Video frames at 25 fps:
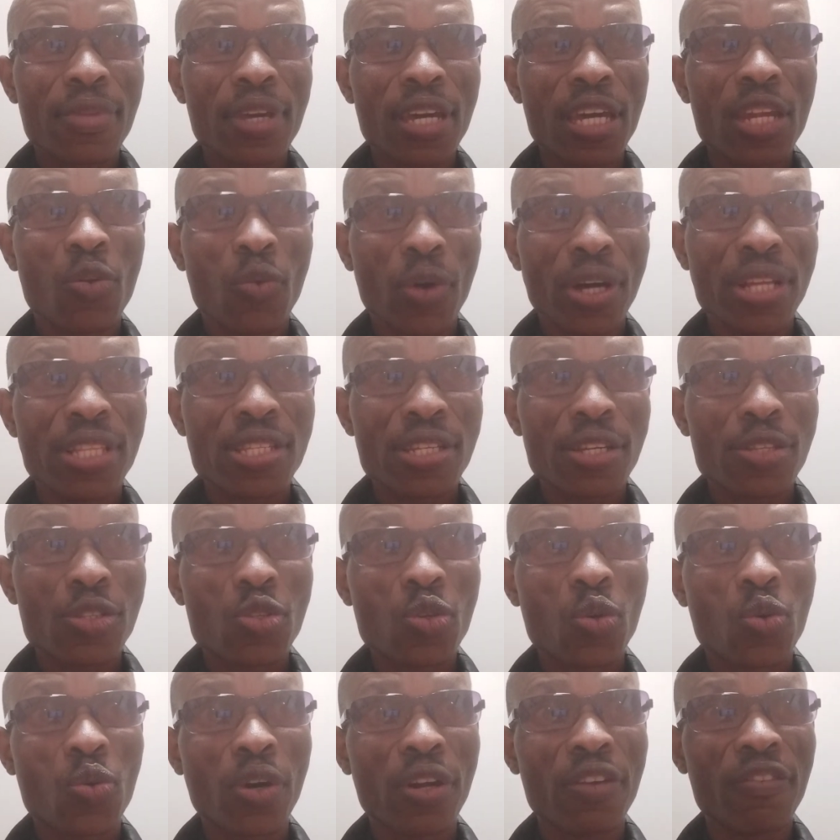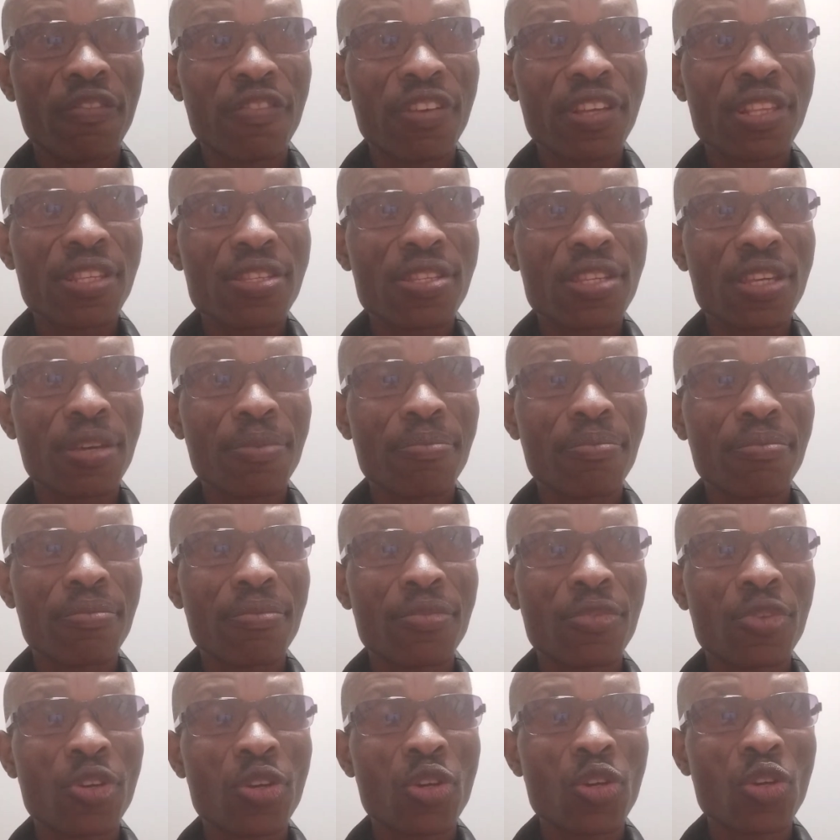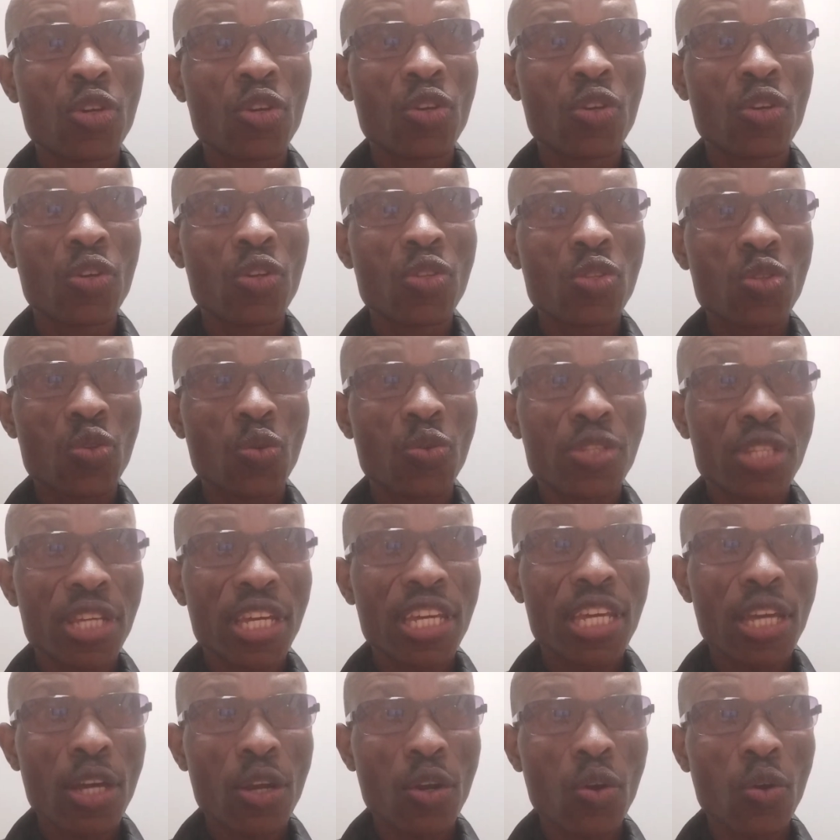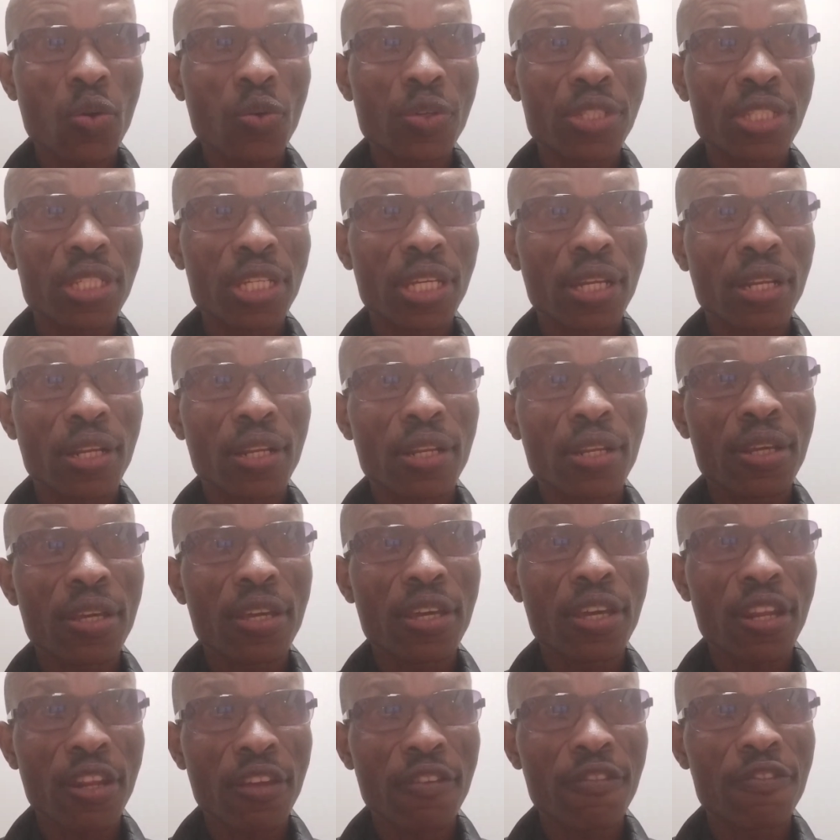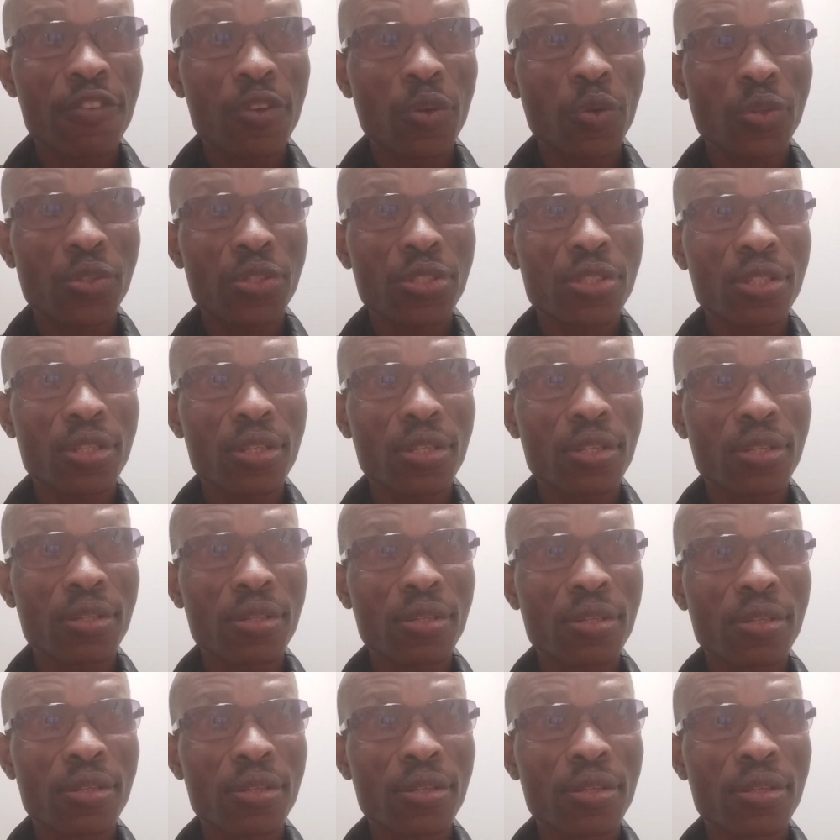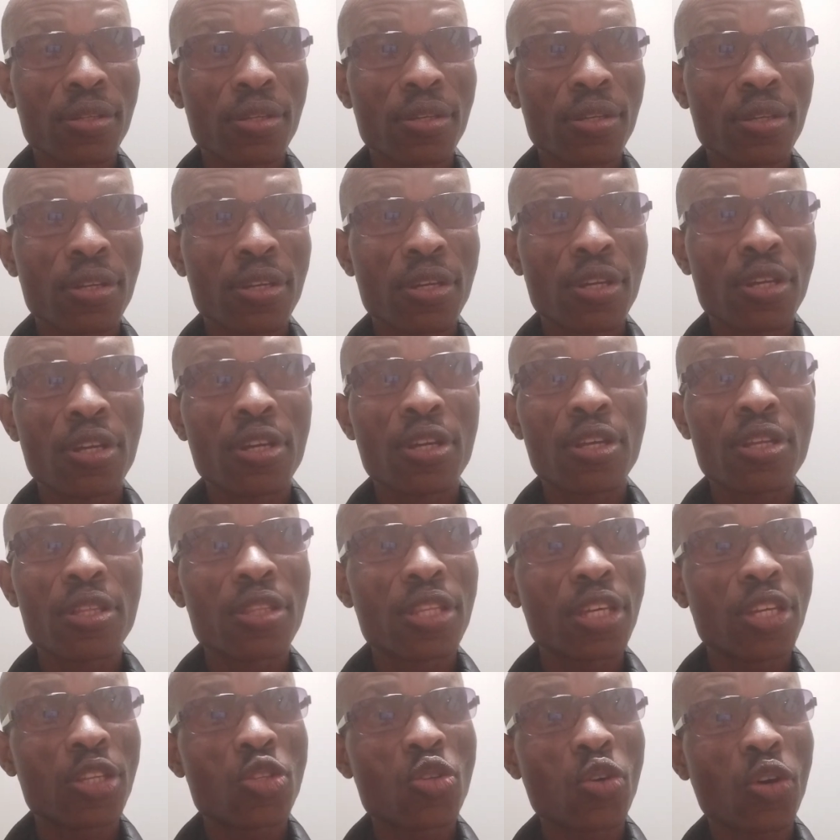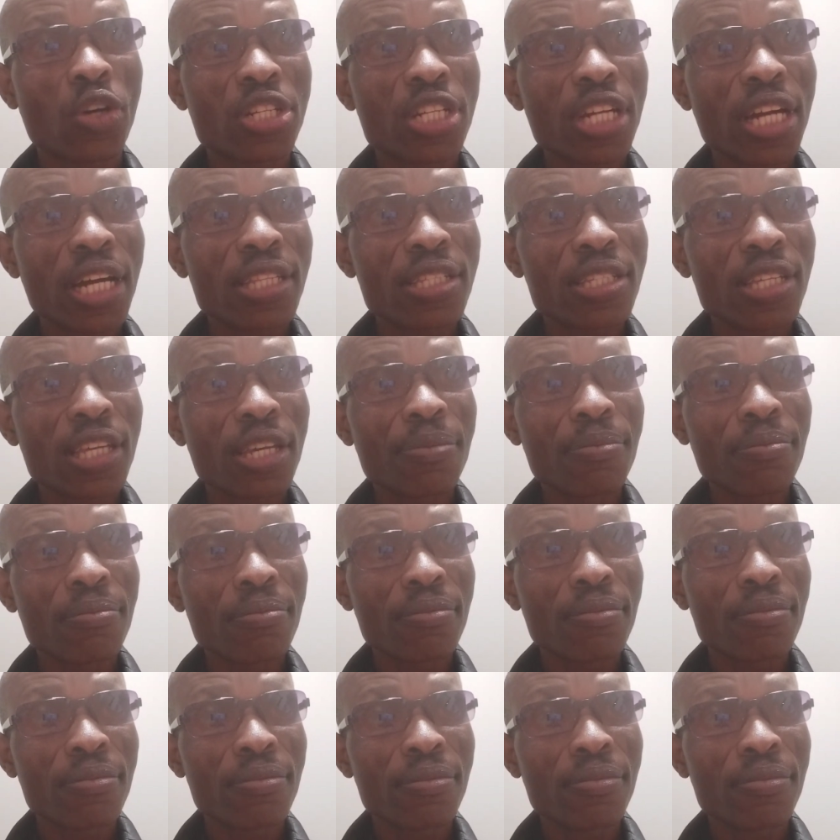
and wanted to convince him to take a raw deal. He refused. They tortured him.